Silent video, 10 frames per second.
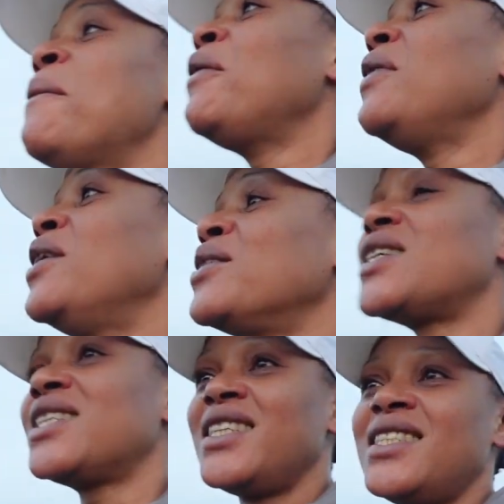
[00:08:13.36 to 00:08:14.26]
We looked
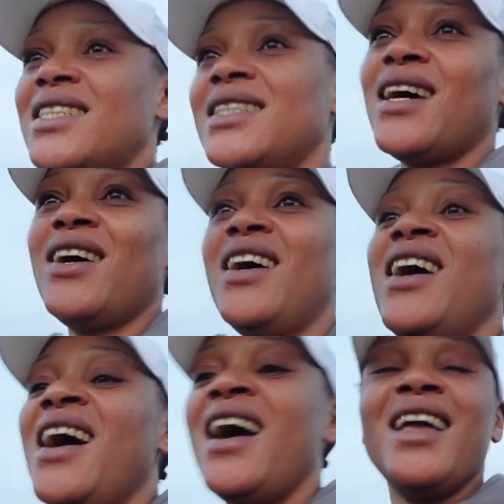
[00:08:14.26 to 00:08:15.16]
at each other
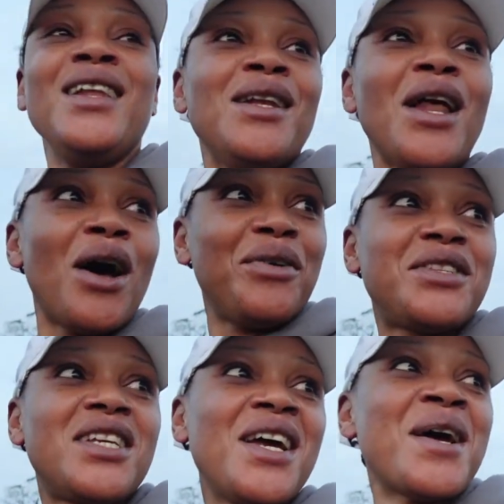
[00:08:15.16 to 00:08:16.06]
and
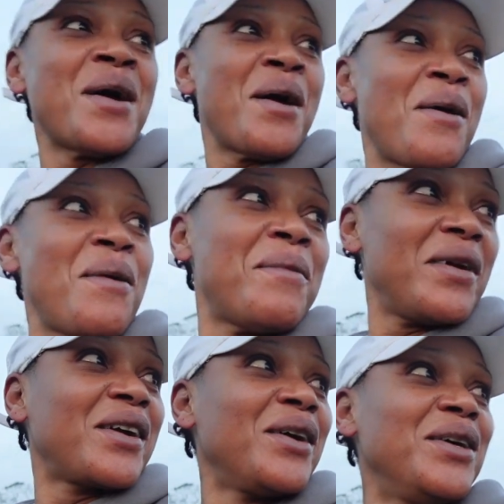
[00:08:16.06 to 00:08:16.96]
laughed. Oh my
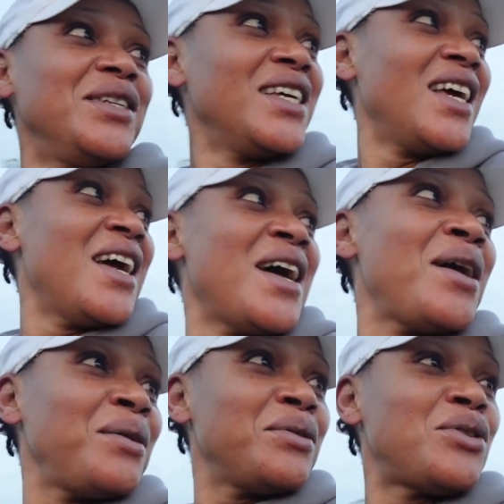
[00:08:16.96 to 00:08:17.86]
god.
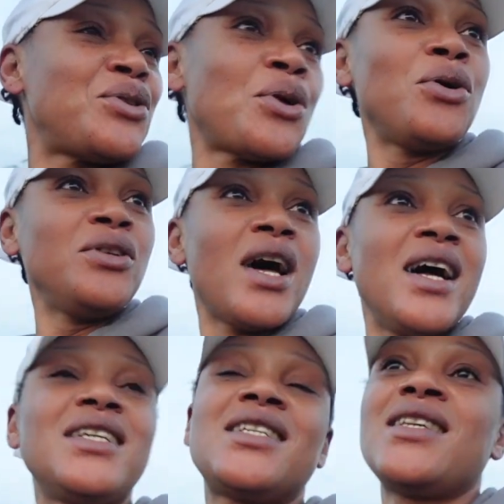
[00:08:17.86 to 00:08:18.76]
It was so
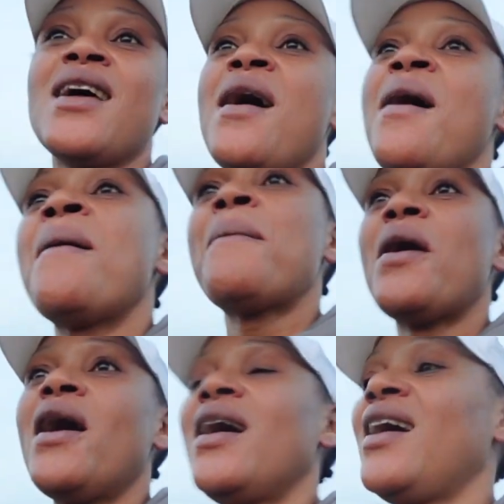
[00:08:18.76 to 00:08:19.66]
nice.
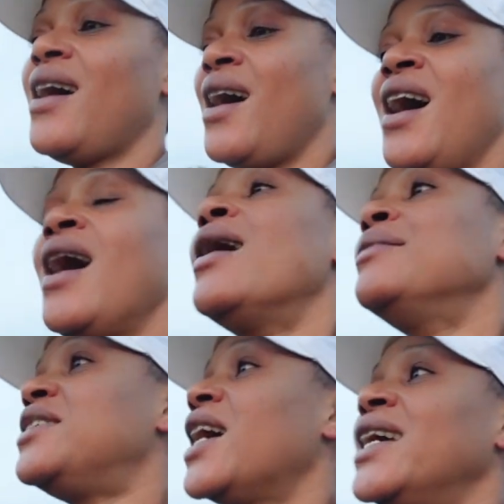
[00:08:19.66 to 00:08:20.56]
But I'm
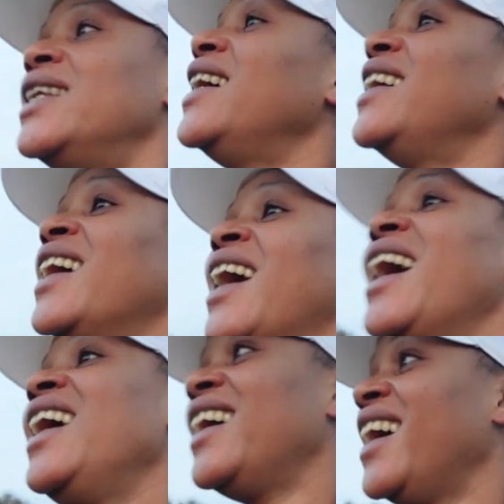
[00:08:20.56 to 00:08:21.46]
done.
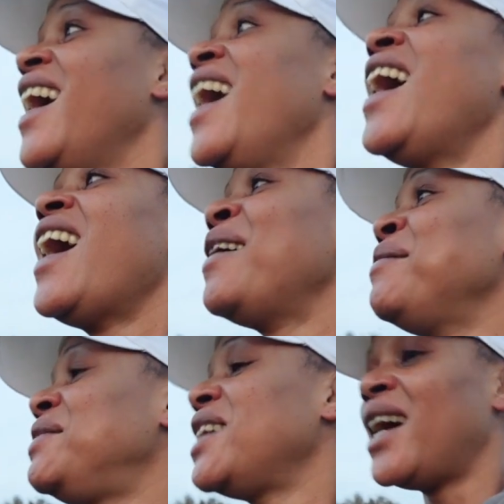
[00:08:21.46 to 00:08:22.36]

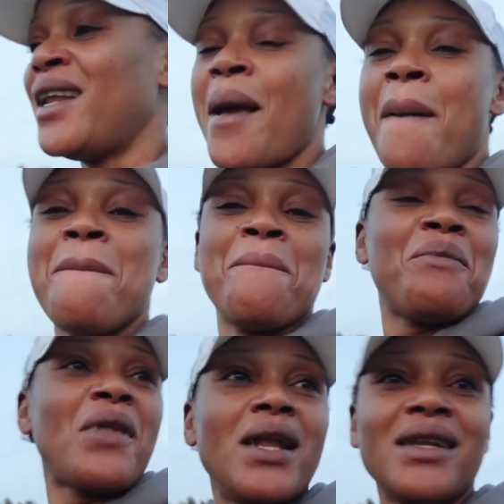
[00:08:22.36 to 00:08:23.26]
I'm done.
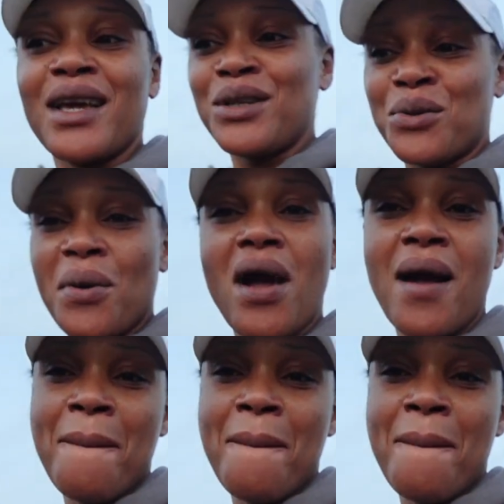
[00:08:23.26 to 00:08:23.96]
And guess what?